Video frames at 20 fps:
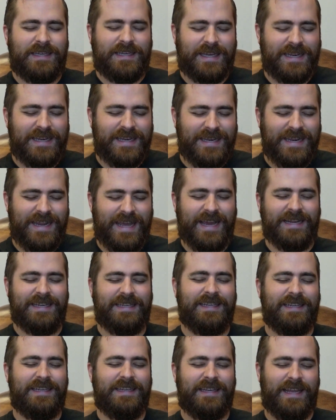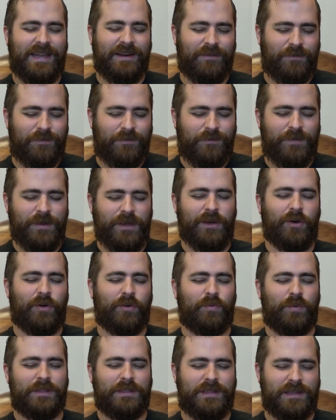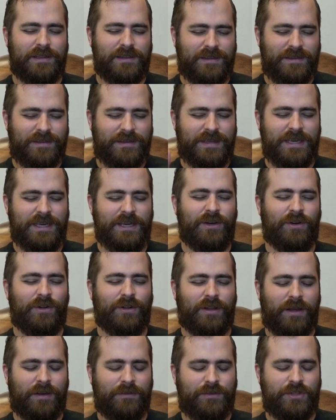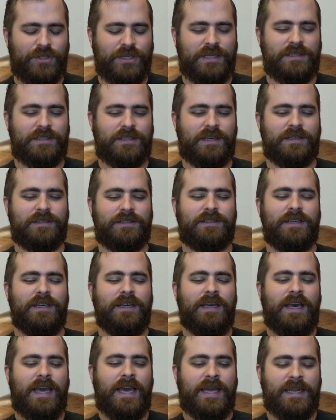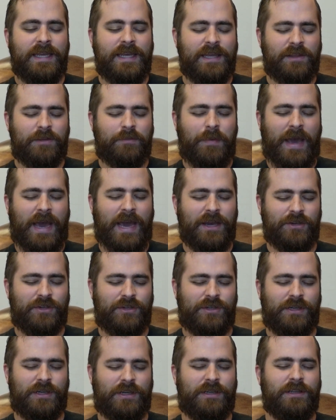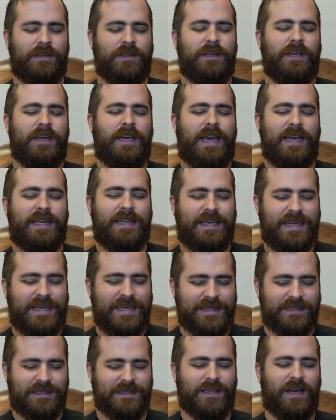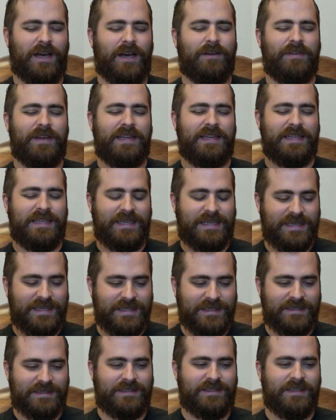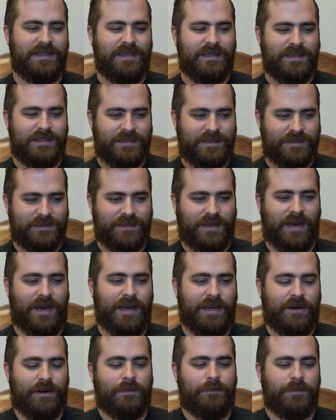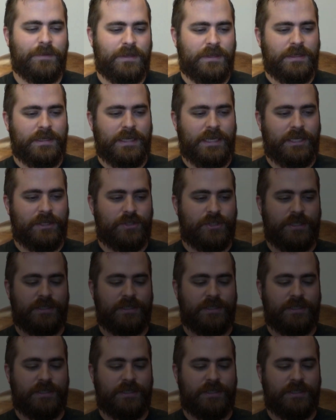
connected and filled with the zeal of Jesus and his passion and his love and his desire. In